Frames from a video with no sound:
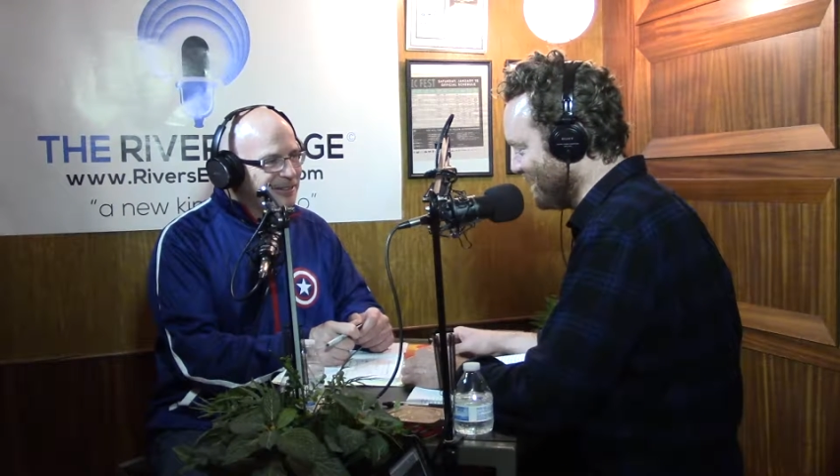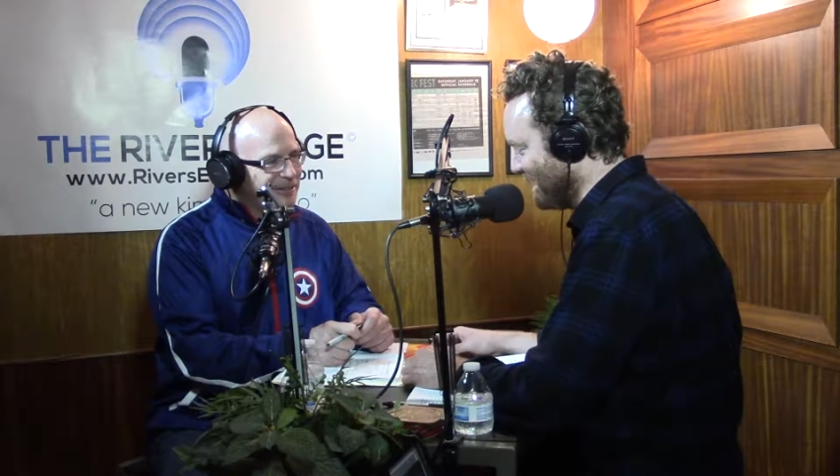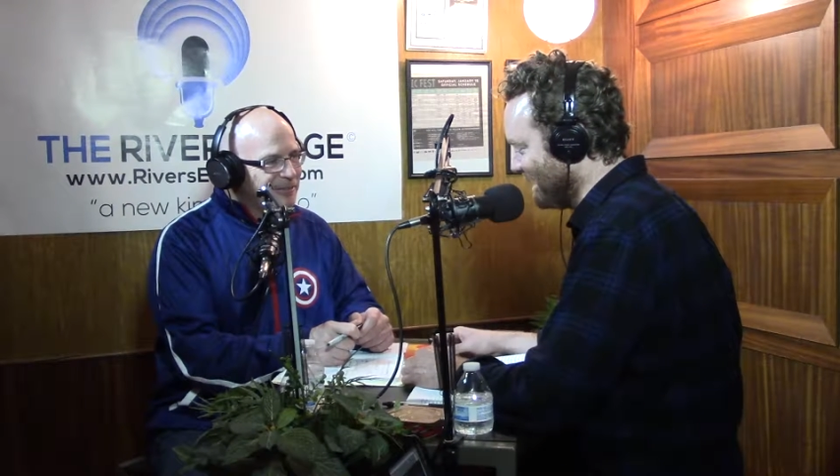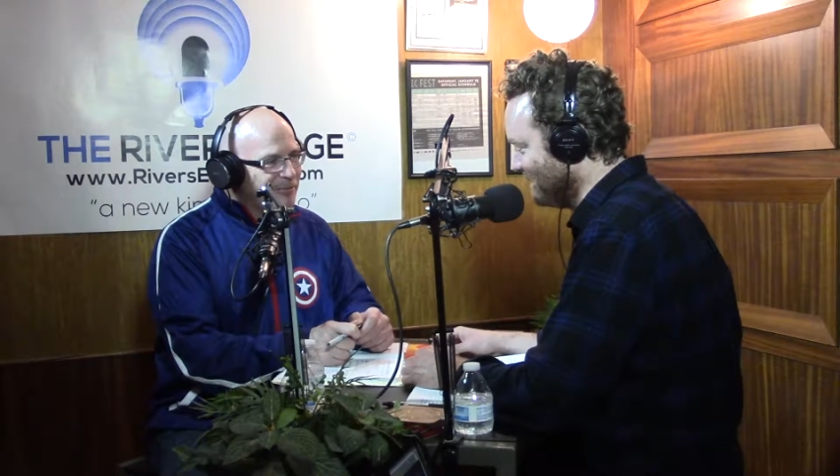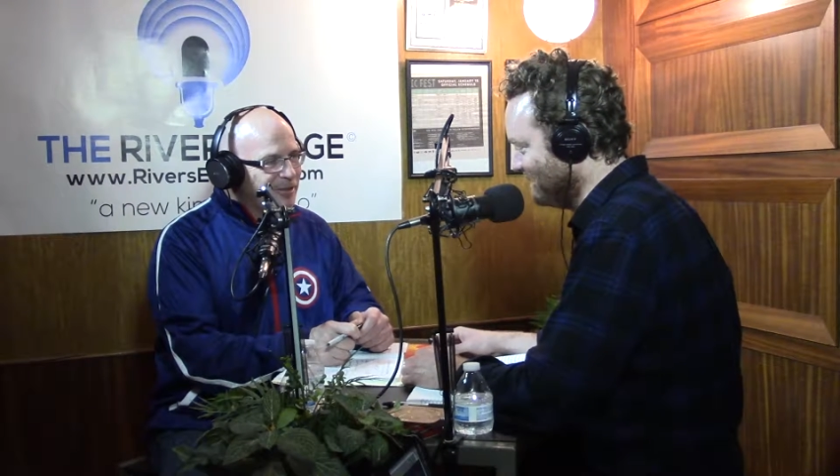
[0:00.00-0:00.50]

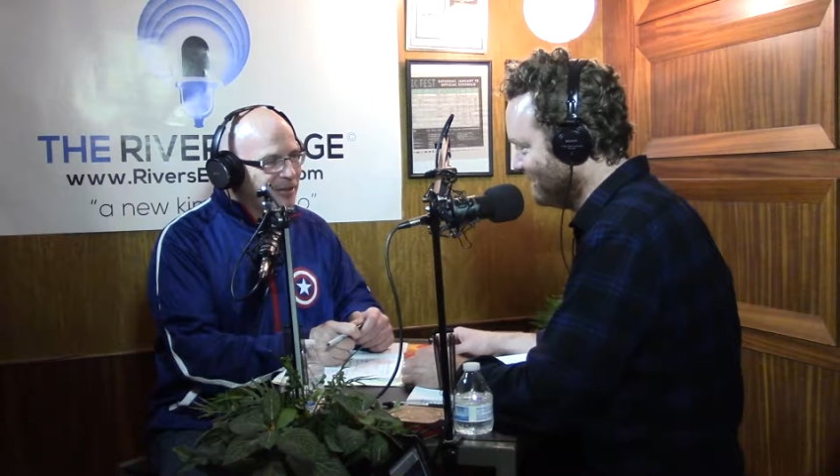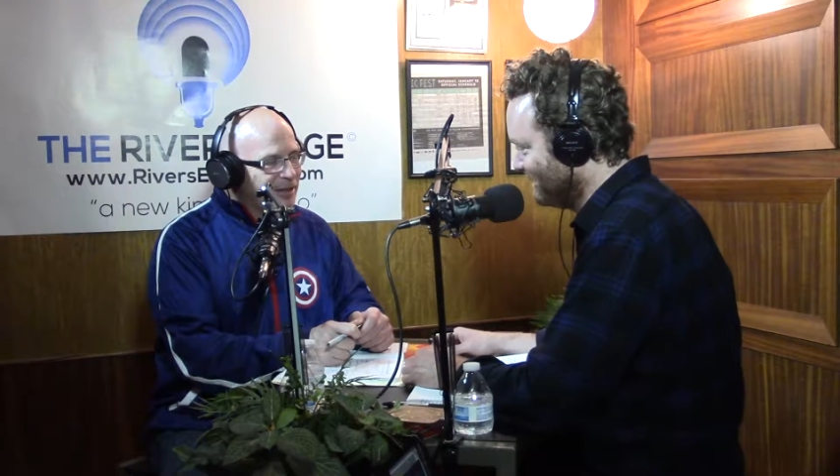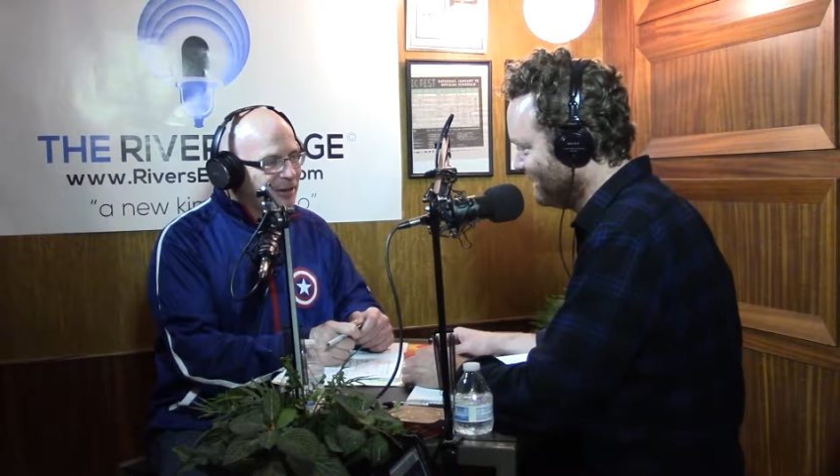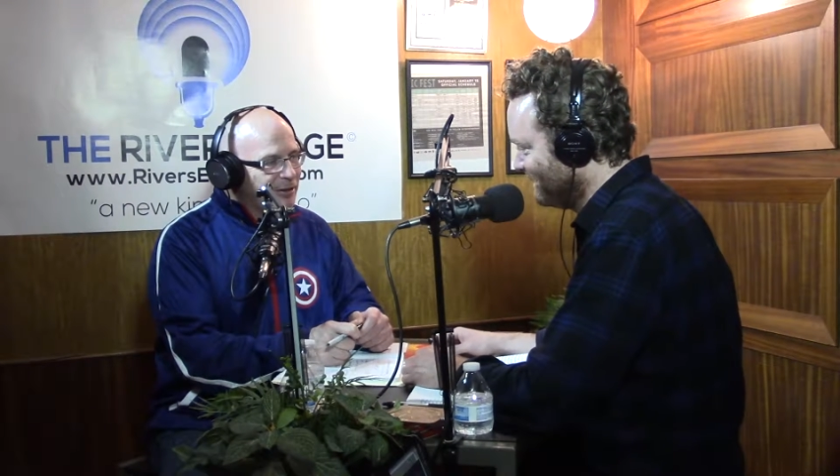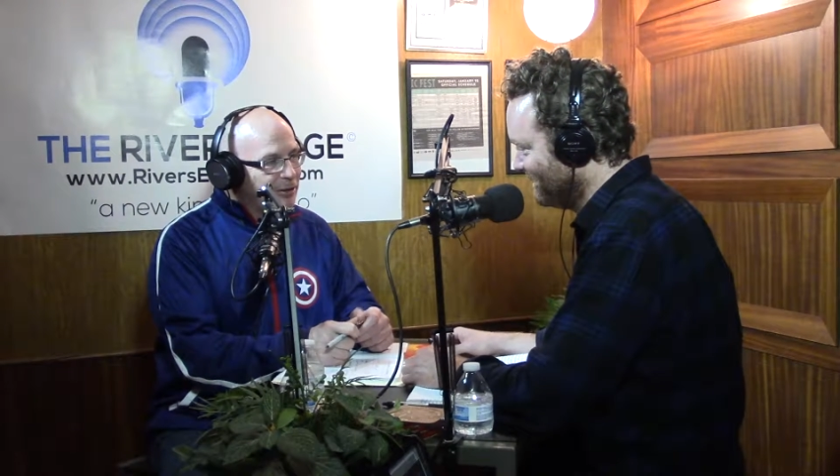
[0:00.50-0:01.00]
that. You're
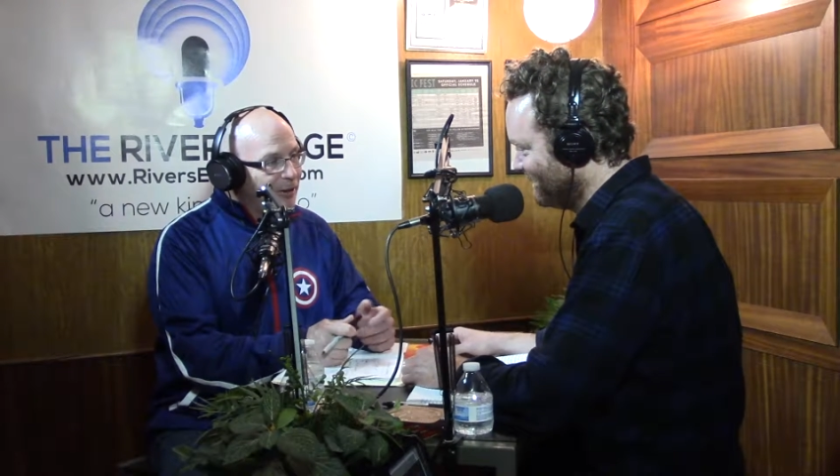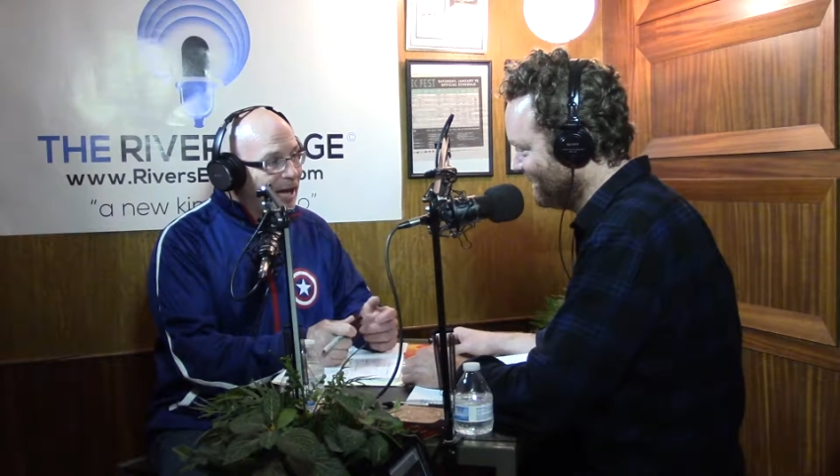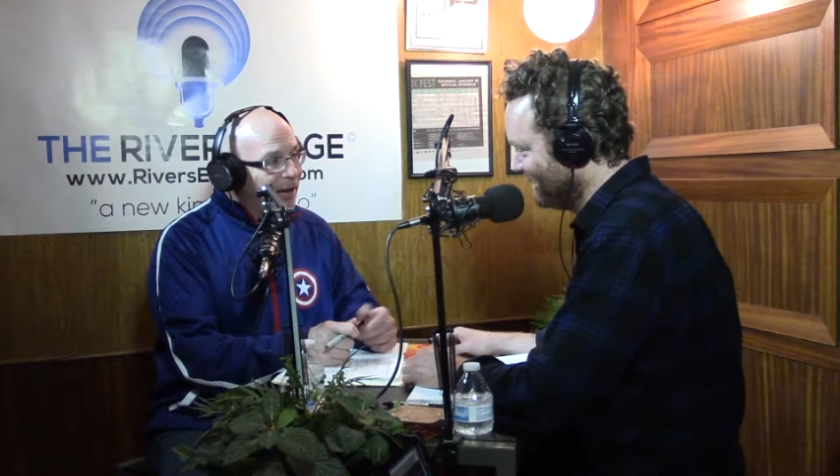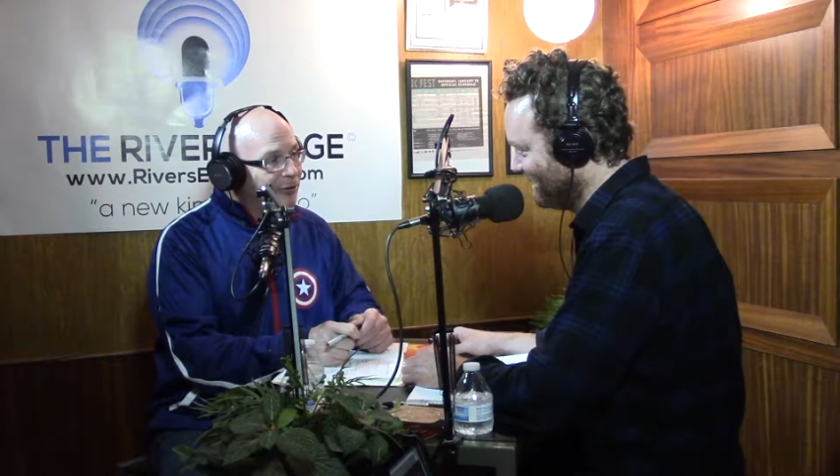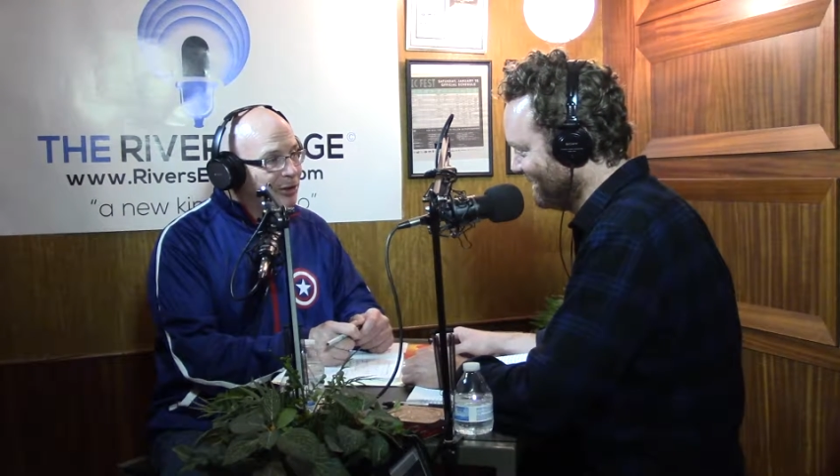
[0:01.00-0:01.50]
like you
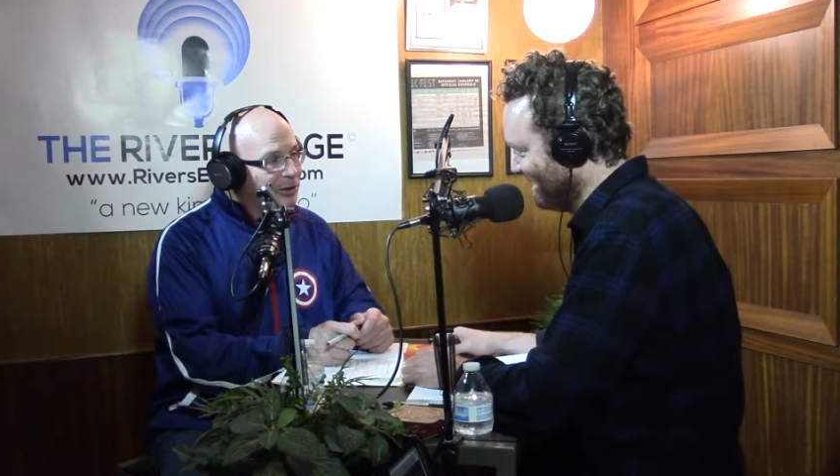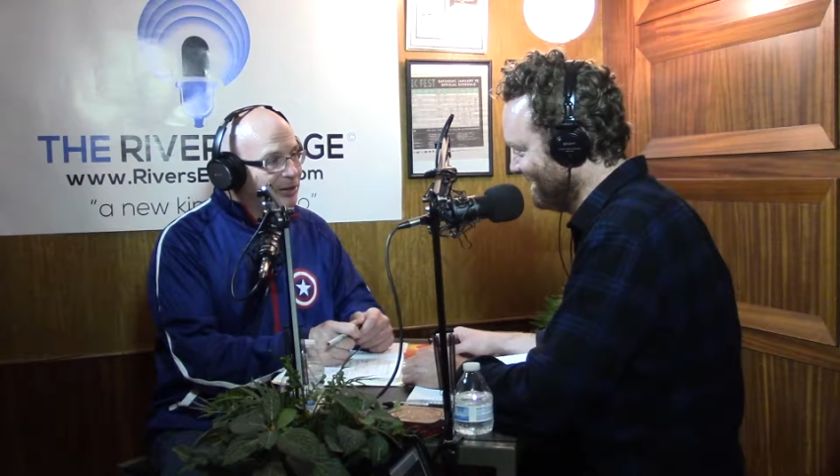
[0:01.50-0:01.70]
have to